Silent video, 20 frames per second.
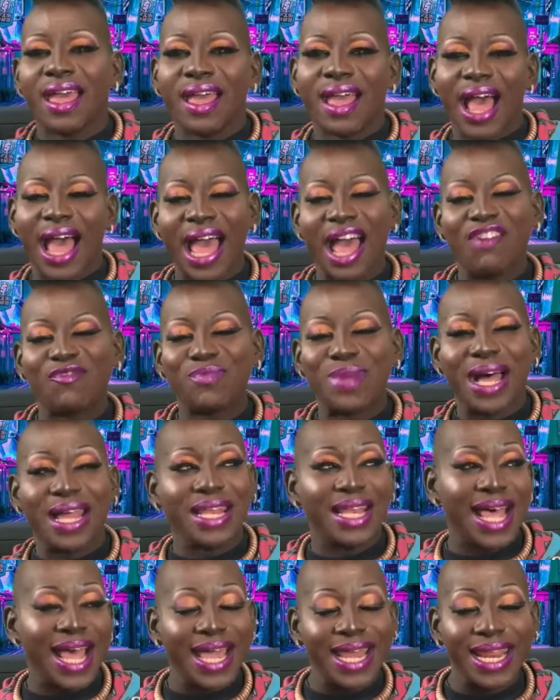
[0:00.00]
have my
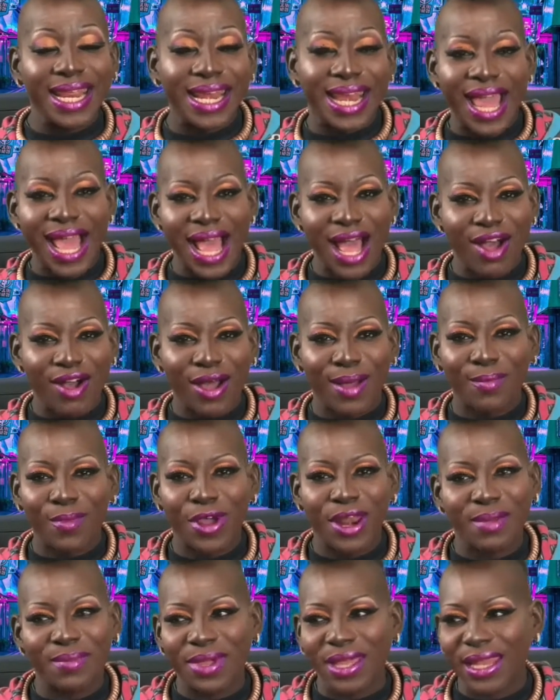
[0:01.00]
lighting now, I'm
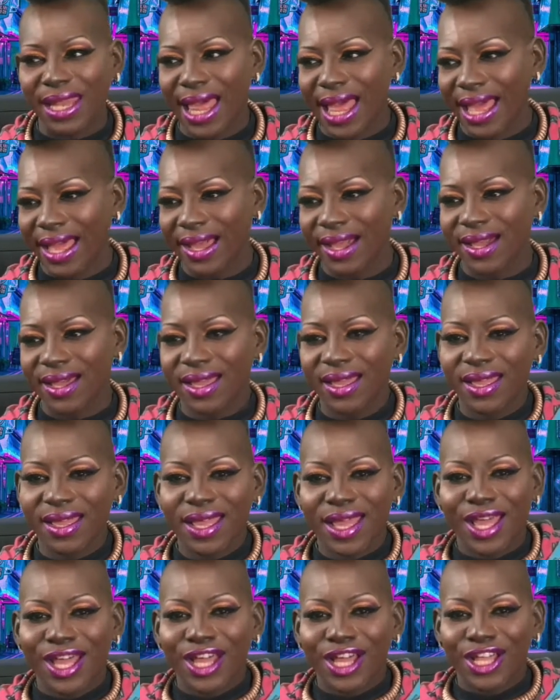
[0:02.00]
gonna be like,
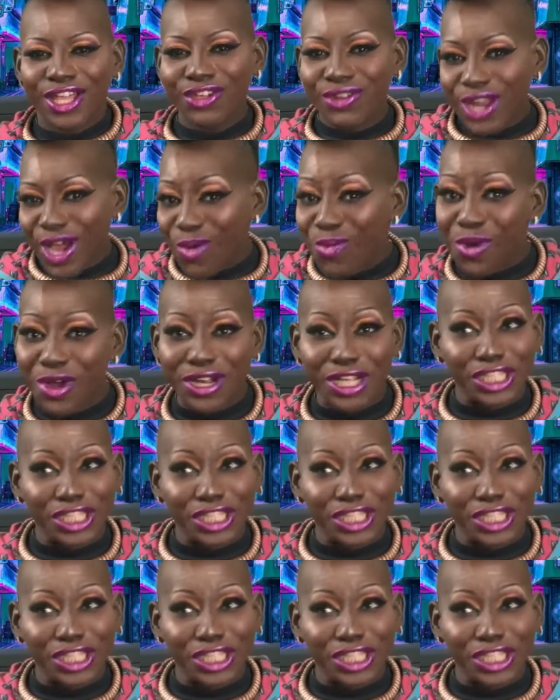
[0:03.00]
you know, want to